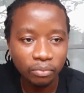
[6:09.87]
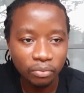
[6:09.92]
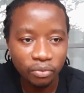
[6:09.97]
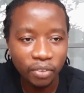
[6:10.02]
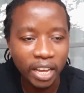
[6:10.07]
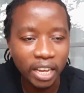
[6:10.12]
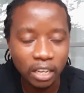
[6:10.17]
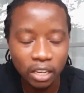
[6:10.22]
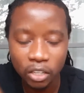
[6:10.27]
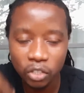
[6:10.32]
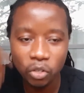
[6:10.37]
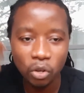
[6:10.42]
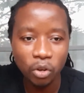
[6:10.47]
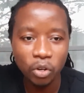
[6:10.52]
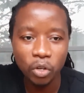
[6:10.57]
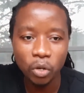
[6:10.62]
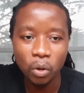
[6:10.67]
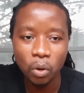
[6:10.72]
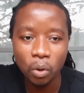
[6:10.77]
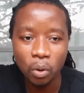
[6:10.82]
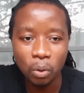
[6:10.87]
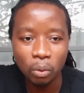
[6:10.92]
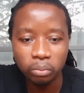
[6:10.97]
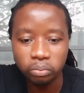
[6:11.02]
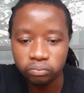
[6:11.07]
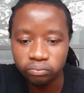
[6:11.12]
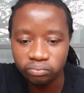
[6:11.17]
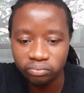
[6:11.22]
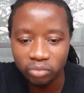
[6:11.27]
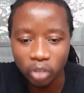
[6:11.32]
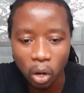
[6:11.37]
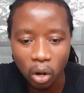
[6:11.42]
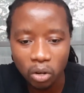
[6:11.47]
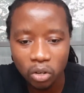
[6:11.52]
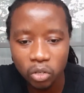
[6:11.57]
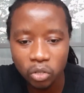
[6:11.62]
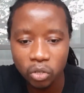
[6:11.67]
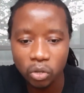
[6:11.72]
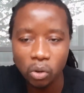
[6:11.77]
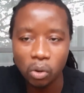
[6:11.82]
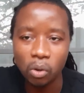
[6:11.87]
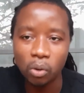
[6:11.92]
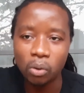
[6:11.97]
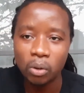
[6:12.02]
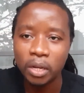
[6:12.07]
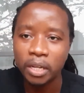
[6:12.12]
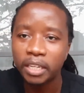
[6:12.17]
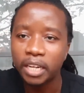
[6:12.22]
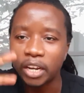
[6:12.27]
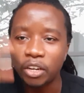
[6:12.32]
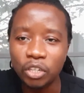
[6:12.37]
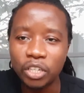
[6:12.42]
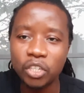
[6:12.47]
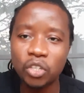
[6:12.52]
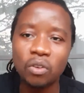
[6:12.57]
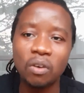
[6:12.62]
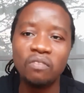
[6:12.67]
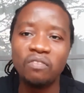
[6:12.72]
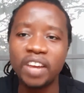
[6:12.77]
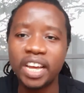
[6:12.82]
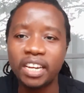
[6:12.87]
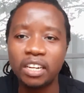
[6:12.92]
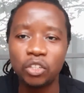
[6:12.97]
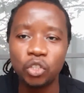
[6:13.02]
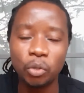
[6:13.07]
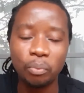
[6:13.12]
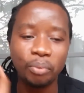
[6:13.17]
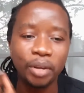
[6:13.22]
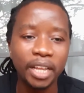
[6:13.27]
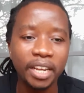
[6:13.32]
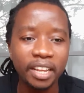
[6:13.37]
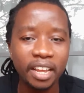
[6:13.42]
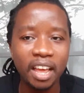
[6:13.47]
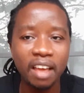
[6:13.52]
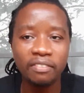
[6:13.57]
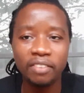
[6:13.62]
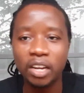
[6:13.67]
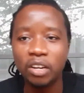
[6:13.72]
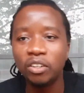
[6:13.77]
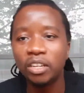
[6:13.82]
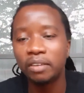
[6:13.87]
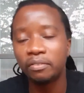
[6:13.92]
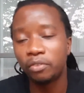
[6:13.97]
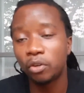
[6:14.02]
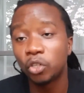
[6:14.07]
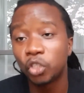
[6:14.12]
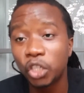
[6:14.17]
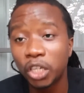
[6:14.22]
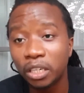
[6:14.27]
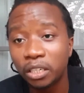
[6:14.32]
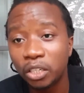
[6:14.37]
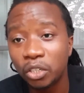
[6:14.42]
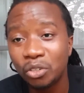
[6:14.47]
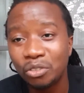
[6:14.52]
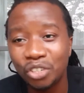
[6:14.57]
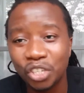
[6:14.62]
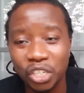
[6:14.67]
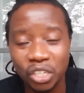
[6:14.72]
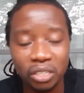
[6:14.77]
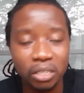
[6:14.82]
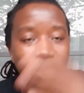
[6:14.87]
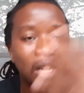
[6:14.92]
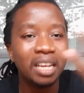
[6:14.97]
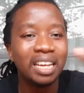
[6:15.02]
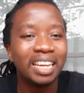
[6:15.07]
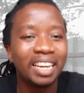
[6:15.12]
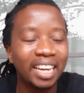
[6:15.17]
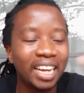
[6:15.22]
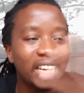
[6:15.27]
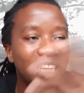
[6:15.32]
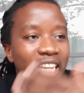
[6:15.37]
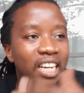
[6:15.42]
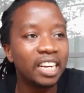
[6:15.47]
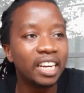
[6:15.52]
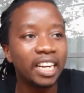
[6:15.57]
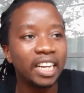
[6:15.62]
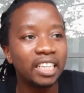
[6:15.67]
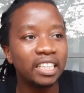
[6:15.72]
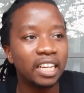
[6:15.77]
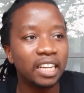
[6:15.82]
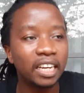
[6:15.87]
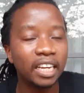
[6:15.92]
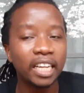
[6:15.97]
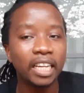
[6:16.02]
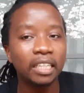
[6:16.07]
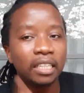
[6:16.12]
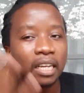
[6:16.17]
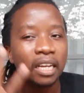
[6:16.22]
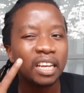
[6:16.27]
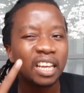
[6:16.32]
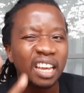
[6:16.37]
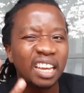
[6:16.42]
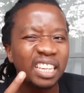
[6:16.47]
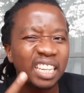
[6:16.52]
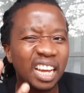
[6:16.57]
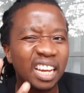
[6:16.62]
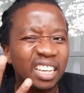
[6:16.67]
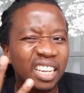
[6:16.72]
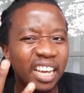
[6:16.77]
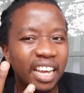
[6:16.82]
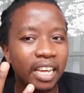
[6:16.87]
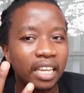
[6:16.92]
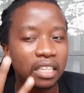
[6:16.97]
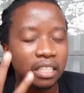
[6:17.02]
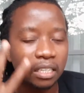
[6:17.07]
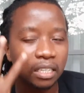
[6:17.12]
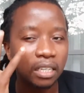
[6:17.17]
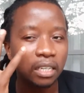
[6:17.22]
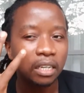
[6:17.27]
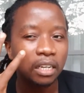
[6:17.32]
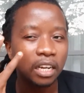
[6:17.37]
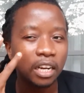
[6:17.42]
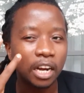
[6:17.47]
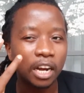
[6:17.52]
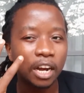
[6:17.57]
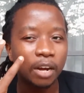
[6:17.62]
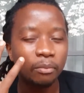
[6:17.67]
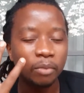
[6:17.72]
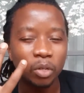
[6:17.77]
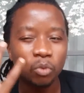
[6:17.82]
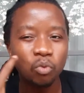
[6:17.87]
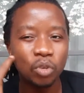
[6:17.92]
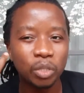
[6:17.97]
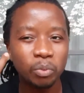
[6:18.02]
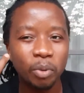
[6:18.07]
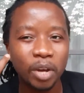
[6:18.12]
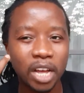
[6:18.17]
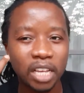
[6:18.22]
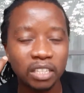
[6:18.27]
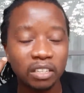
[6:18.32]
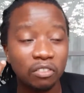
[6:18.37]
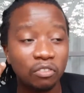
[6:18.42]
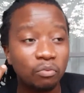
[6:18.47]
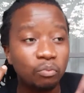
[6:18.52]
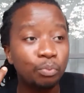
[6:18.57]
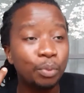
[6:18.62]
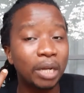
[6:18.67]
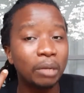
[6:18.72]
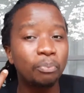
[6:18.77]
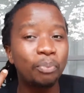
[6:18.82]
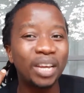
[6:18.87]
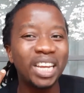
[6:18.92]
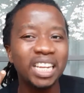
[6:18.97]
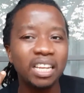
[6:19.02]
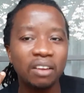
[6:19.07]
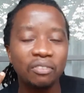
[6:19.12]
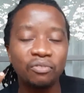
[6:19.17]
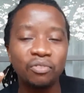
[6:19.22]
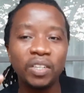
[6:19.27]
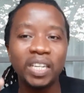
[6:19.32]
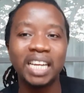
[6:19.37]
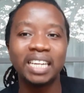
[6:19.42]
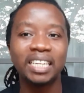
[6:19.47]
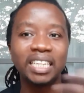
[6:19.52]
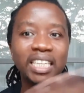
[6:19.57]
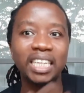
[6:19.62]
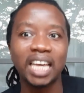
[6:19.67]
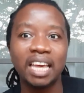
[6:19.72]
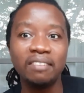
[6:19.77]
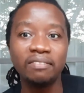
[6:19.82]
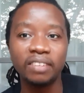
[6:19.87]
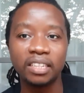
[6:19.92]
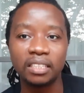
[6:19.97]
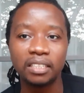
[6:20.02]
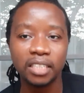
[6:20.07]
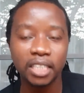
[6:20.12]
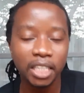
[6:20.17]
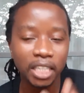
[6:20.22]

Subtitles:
things on your docs, or then you just convert it to PDF and give your children to just read and read. In that case, it was passive, but PDF Filler gave it